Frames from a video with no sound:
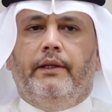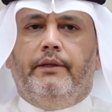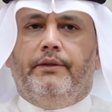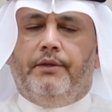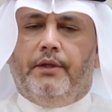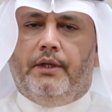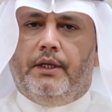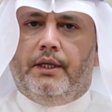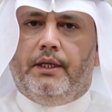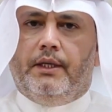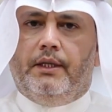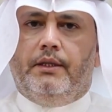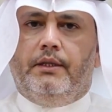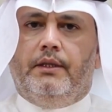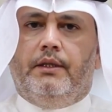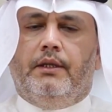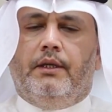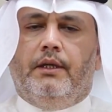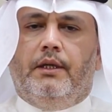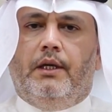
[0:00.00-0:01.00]

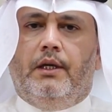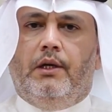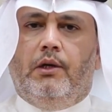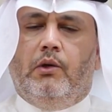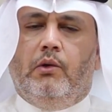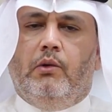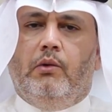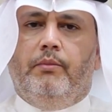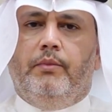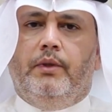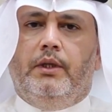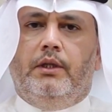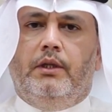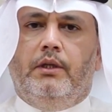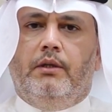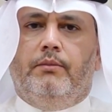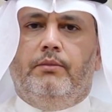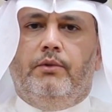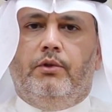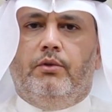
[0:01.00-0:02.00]
target a low
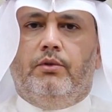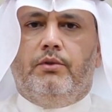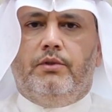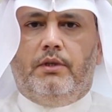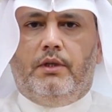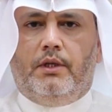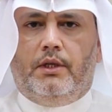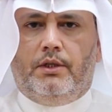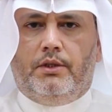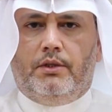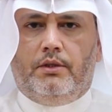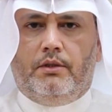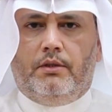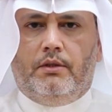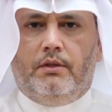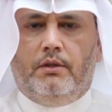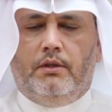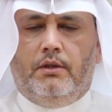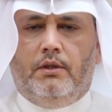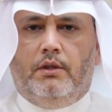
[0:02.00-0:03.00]
medium dose range.
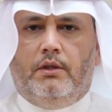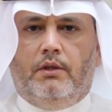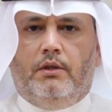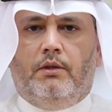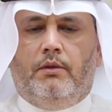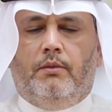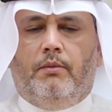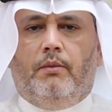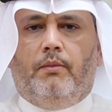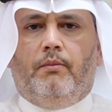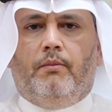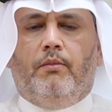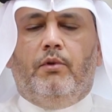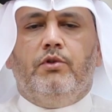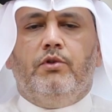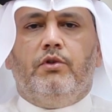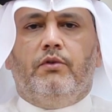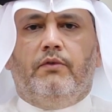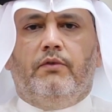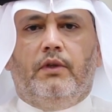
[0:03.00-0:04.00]

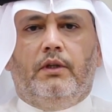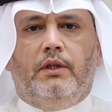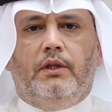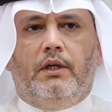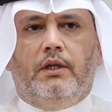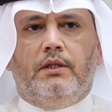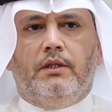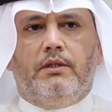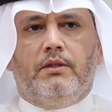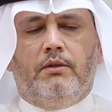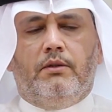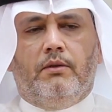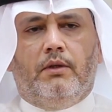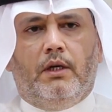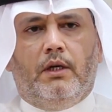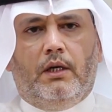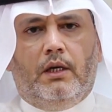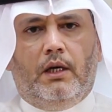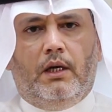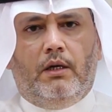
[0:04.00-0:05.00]
Most of the drugs, you
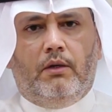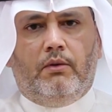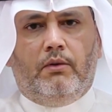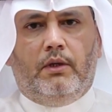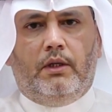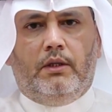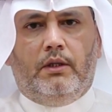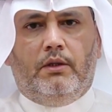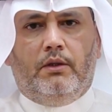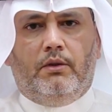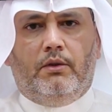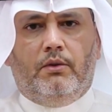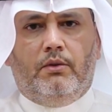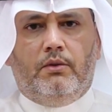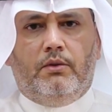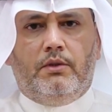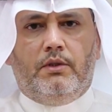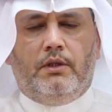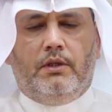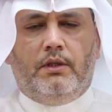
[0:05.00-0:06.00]
can calculate the
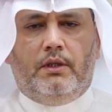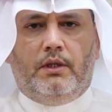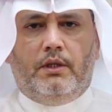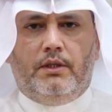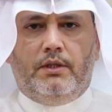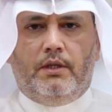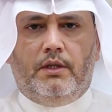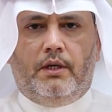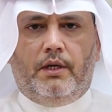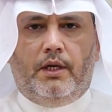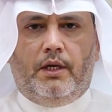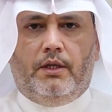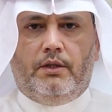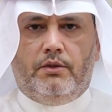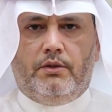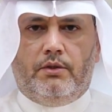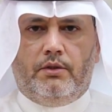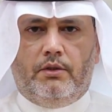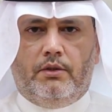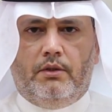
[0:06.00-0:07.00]
dose and there is a
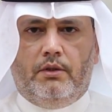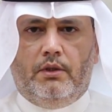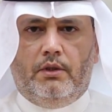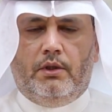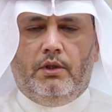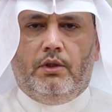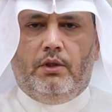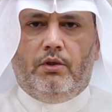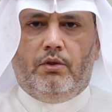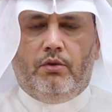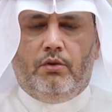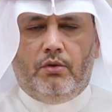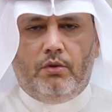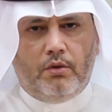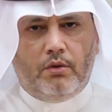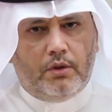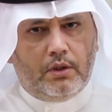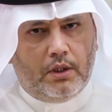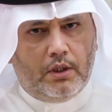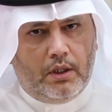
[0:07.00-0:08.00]
range. You do
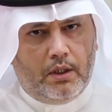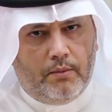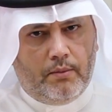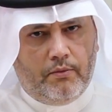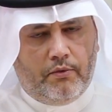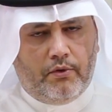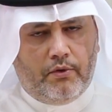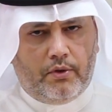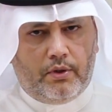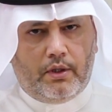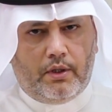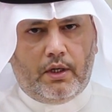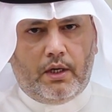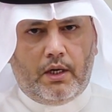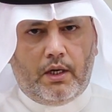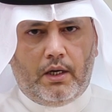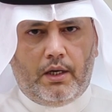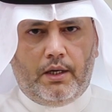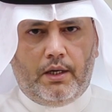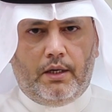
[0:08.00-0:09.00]
not aim for the
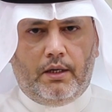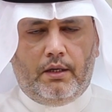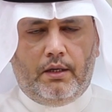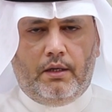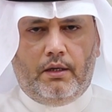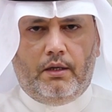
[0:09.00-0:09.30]
high